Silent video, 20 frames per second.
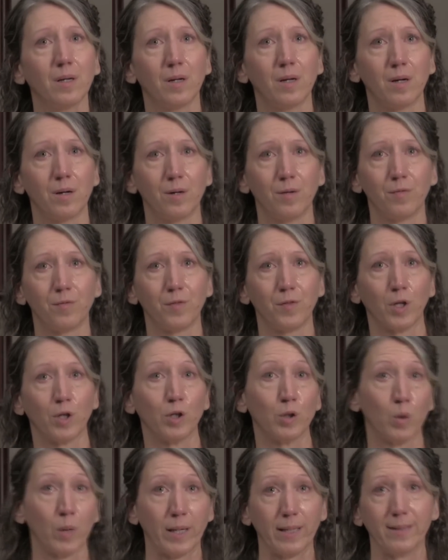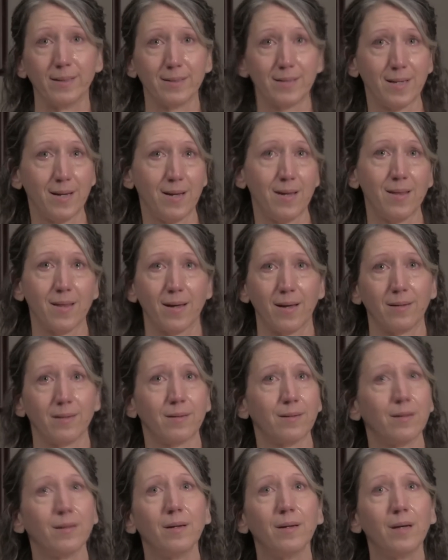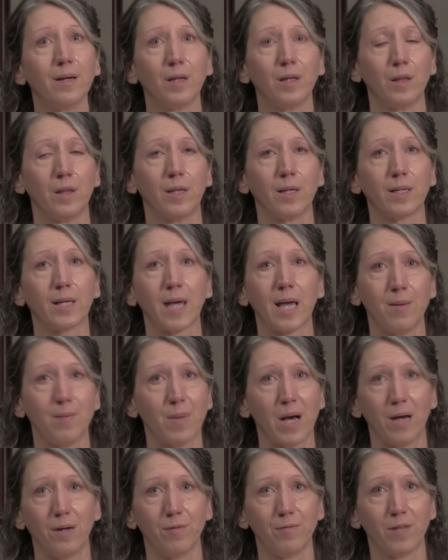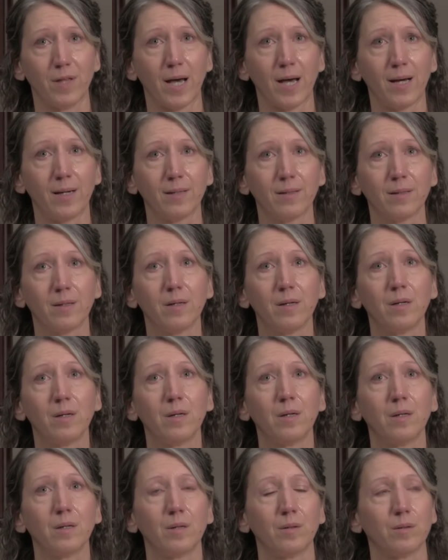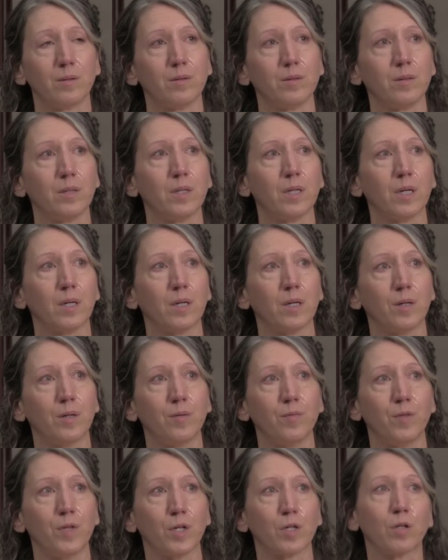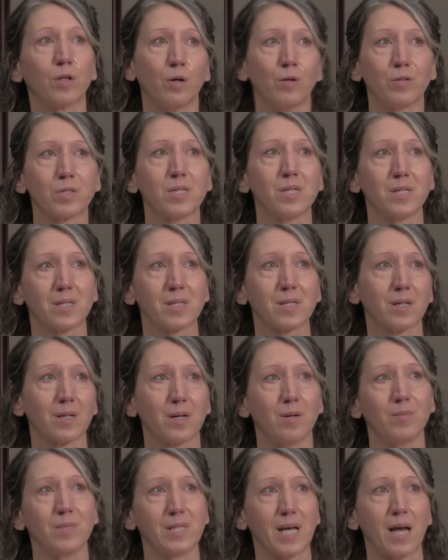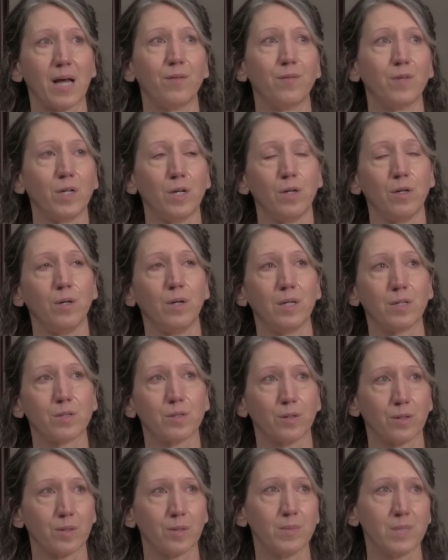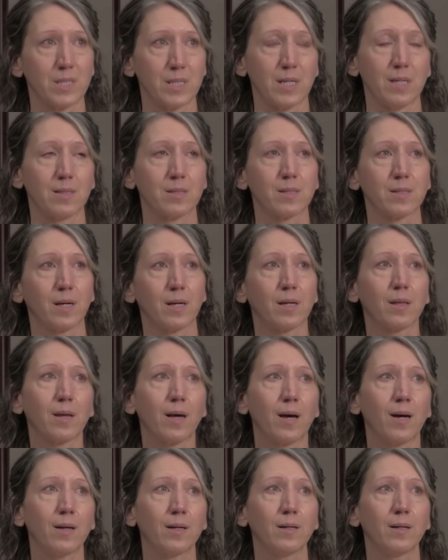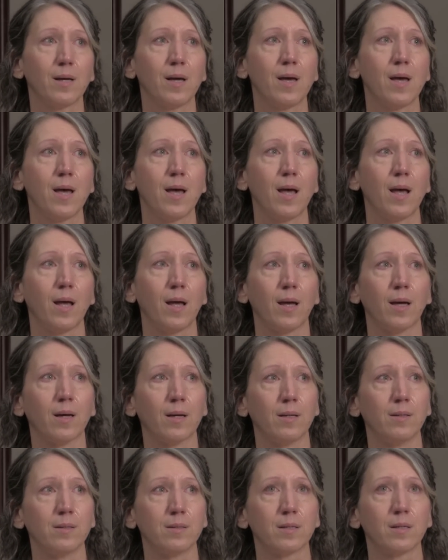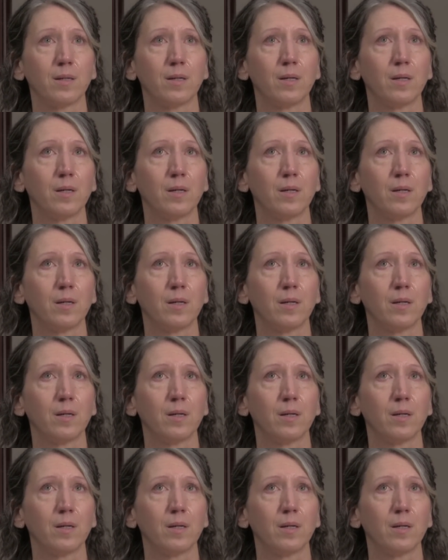of the loyalty that came out of that, of the closeness that comes out of a unique circumstance like that, and